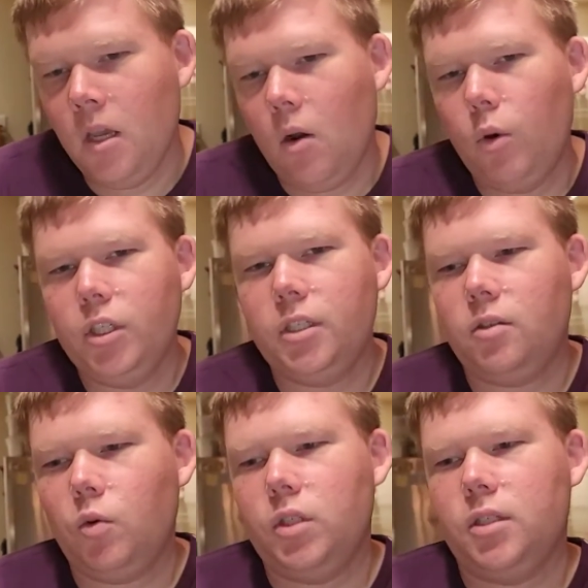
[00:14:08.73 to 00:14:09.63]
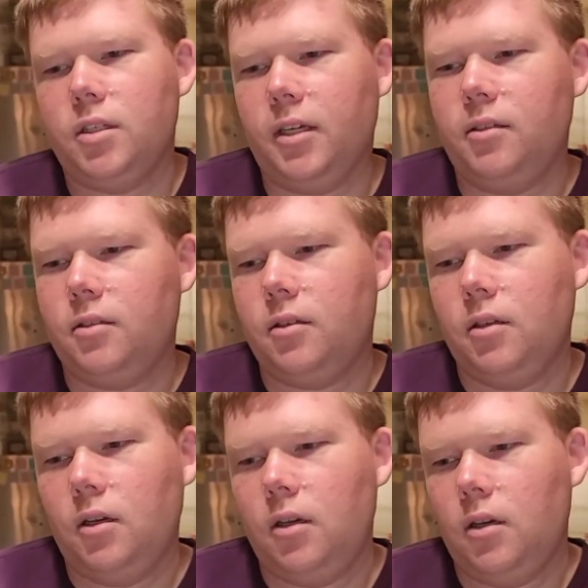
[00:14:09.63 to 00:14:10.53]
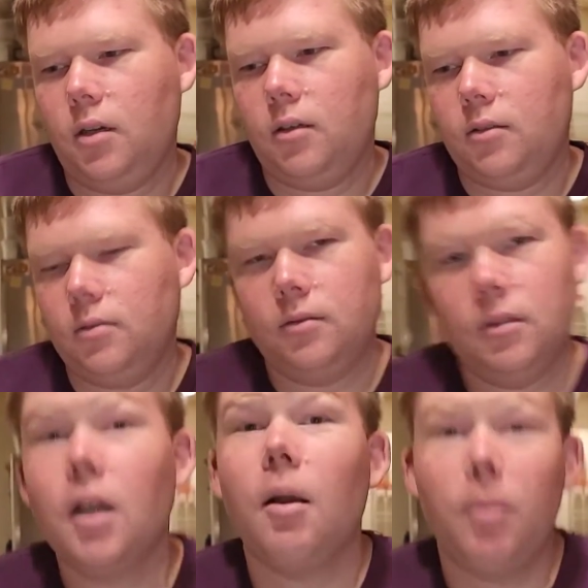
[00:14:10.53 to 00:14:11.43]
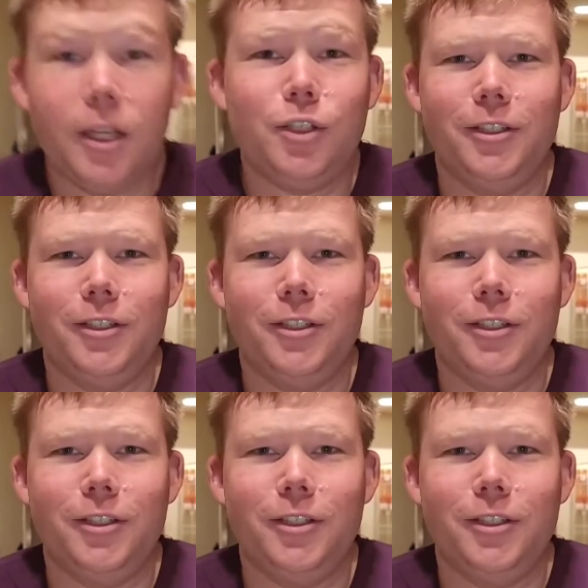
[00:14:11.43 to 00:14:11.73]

Which is nice. Bless you.